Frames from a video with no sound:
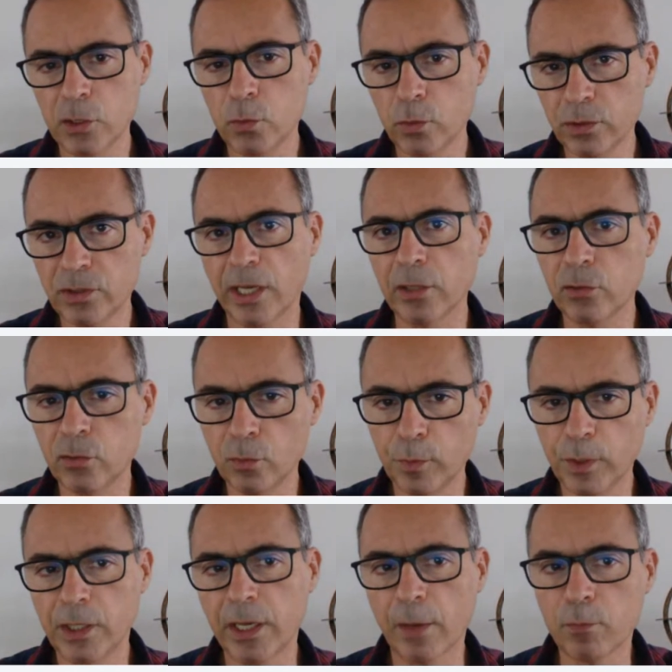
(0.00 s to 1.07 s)
will tend to
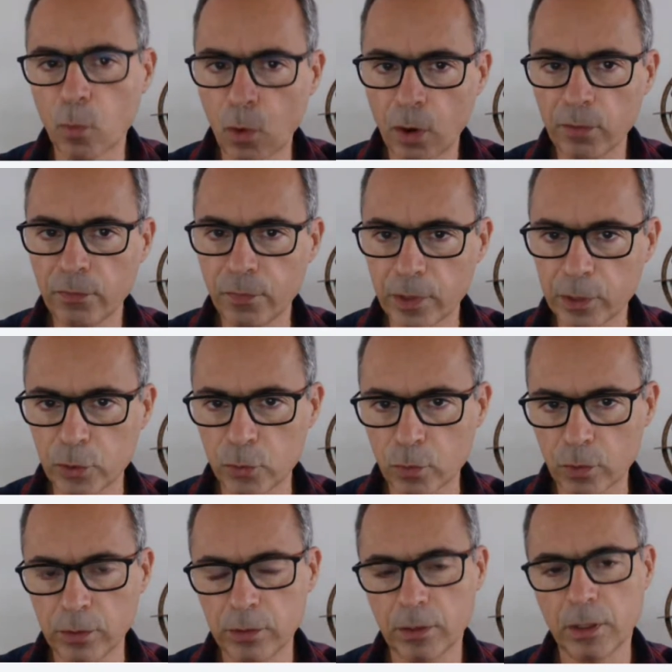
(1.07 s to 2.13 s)
become more
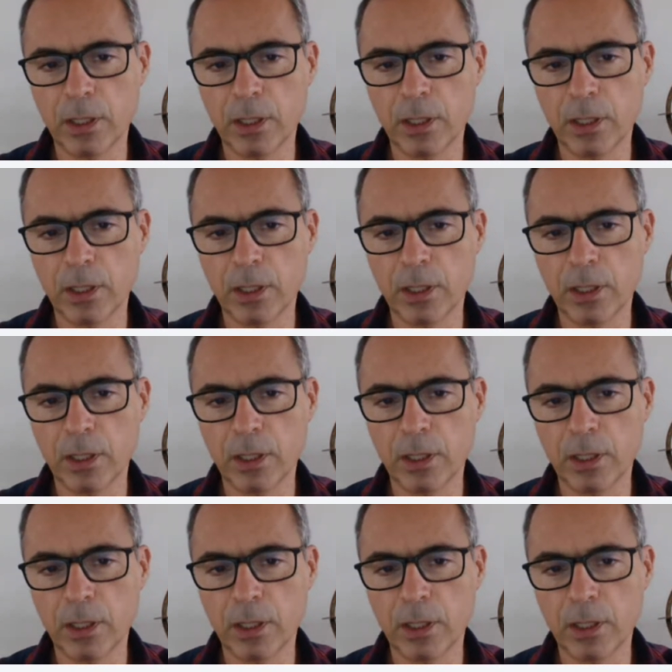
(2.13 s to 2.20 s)
virtual